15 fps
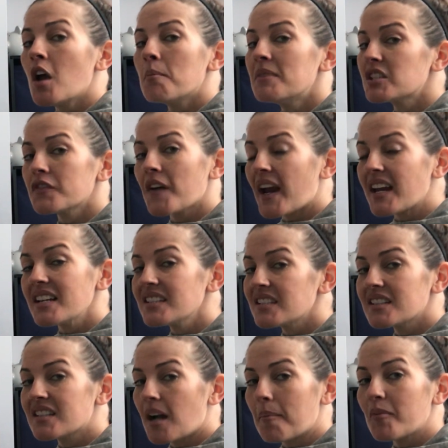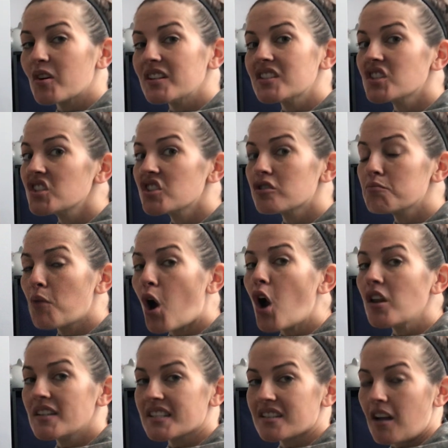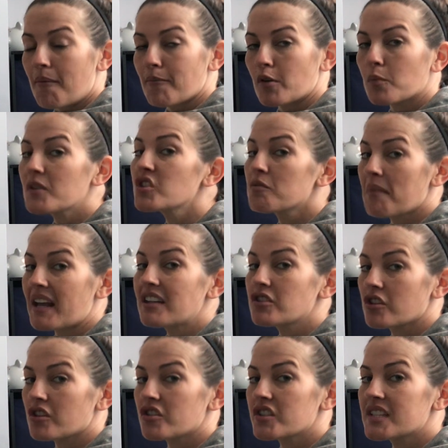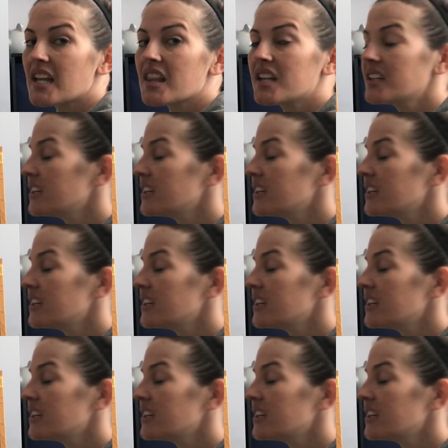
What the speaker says: Miss Francus's number is the smallest number, which makes hers the